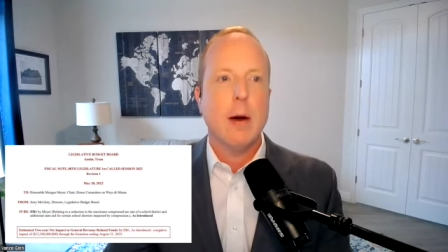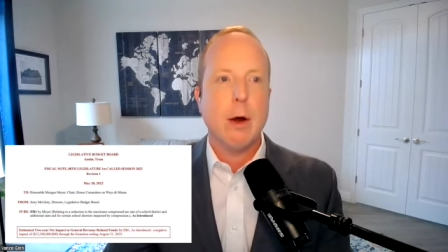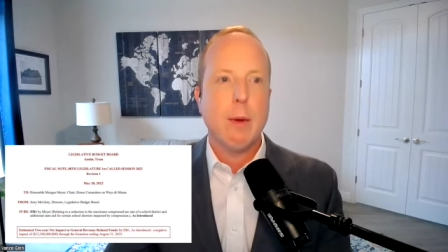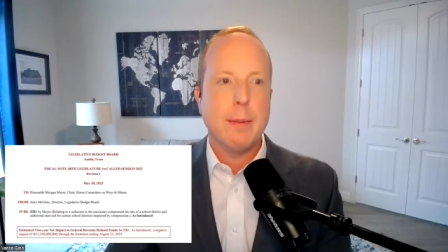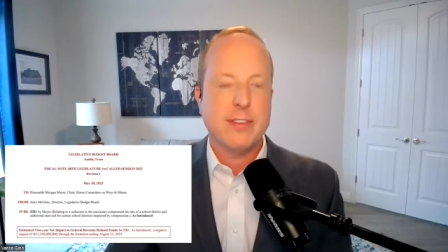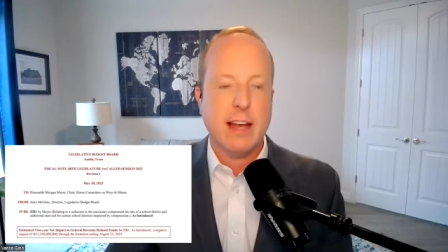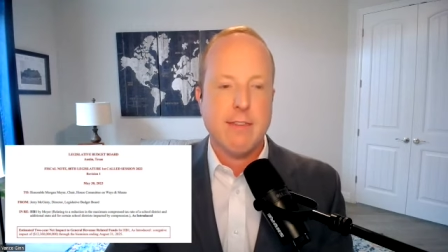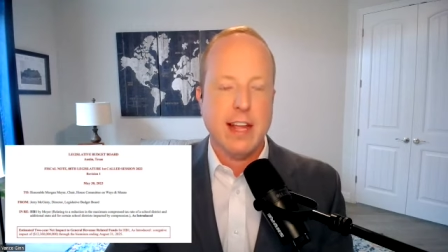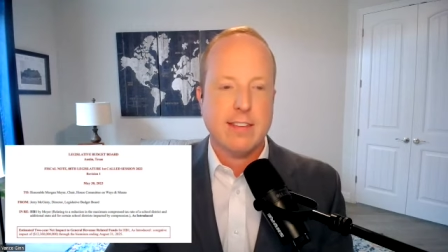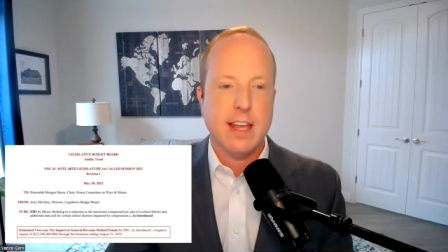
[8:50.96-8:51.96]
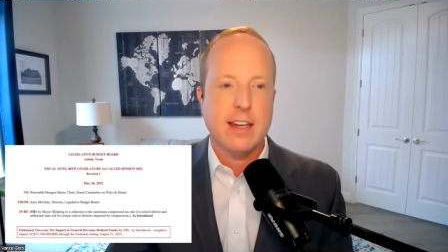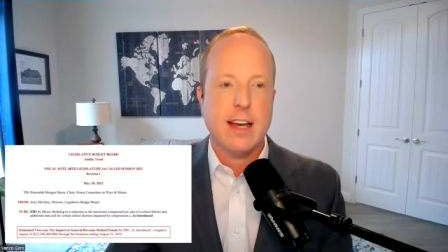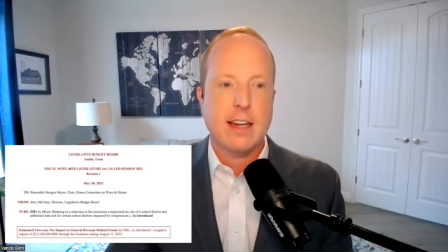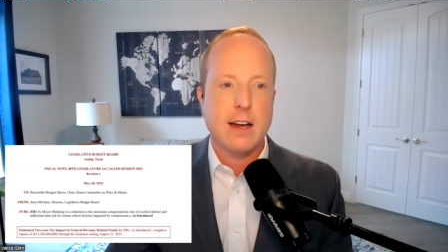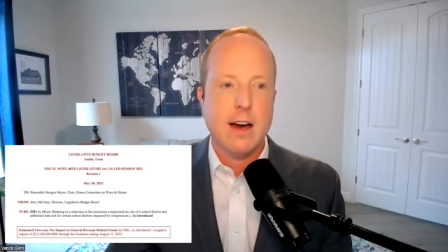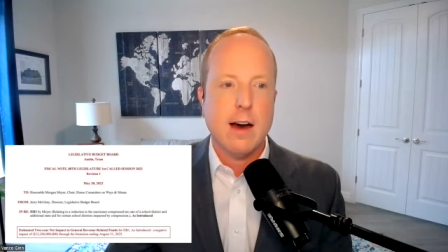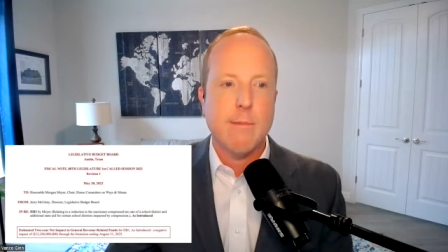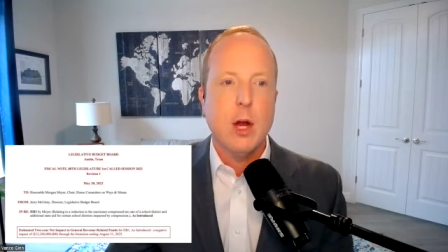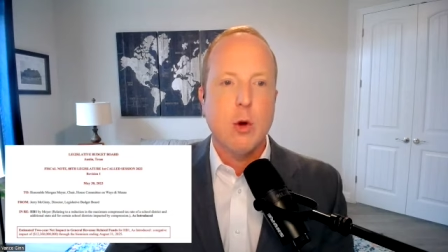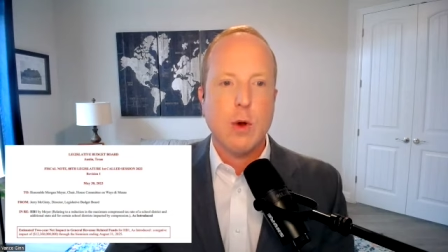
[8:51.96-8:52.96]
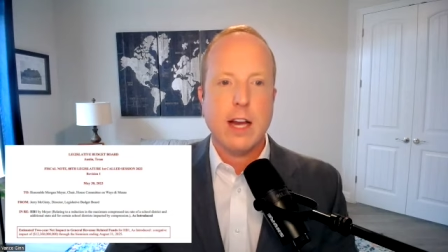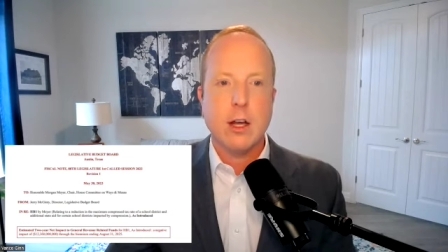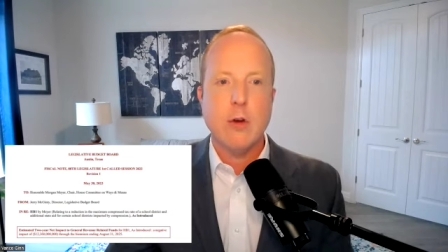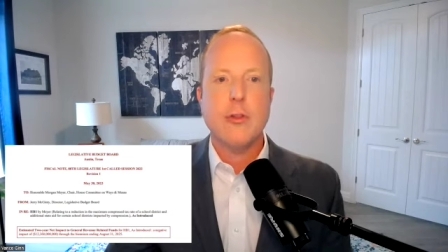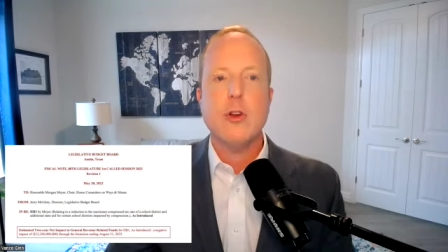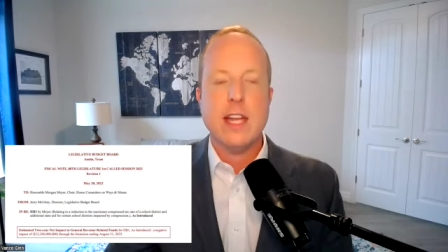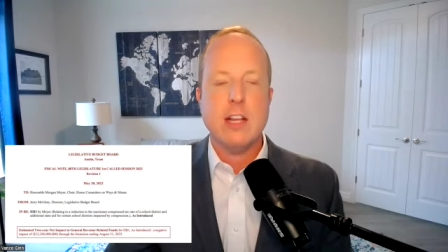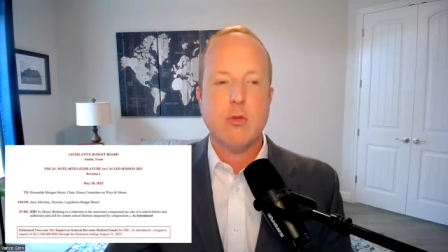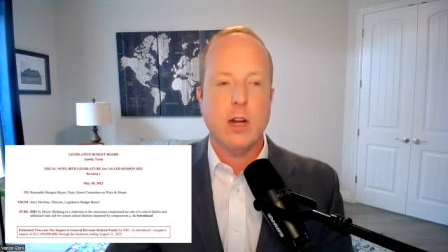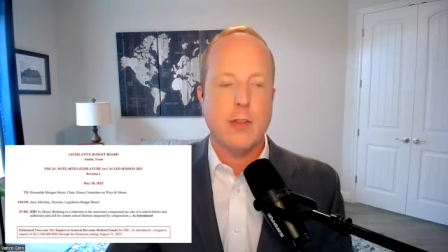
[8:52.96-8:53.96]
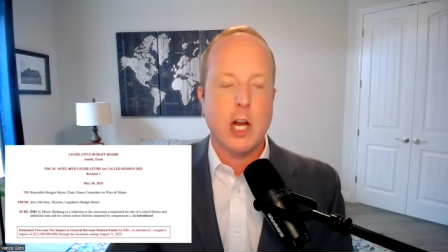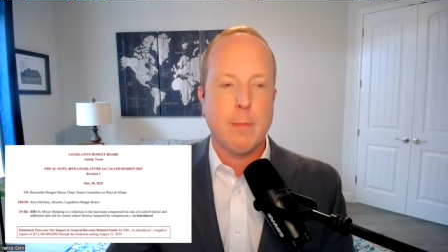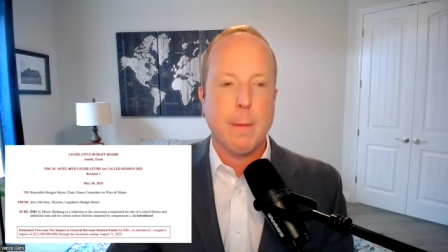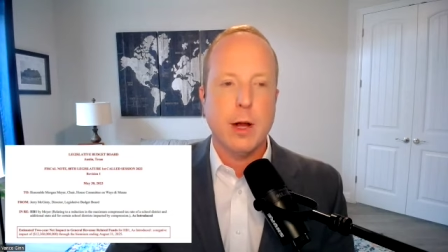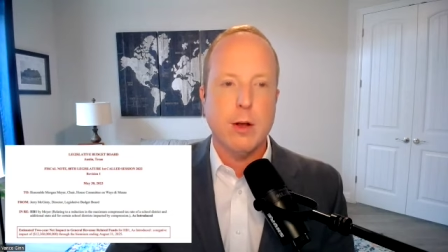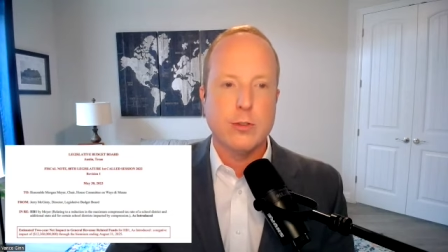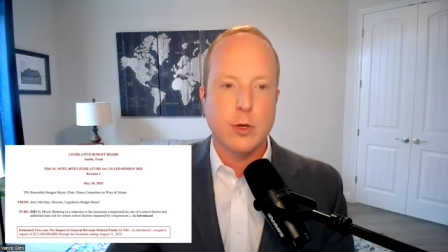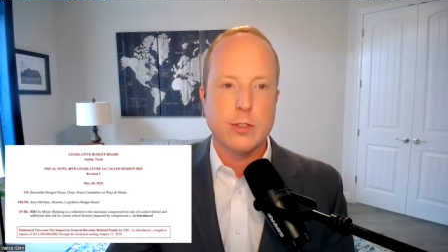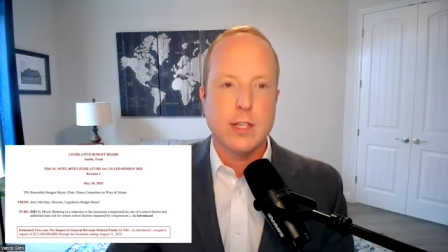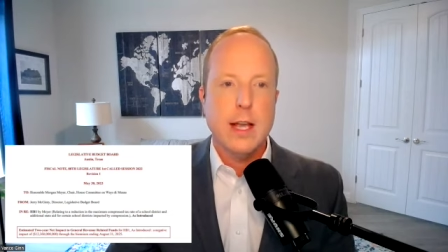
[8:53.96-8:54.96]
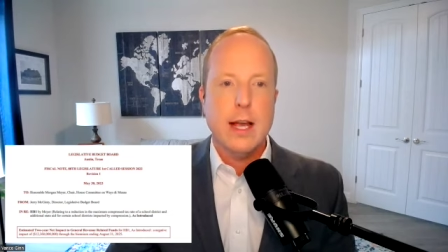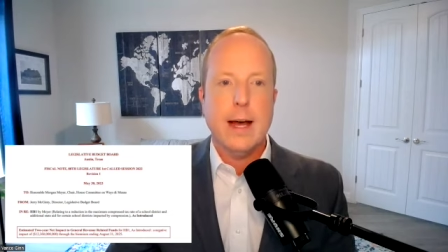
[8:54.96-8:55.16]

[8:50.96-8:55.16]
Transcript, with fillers: on my website, vance ginn dot com, where I go through each one of their proposals.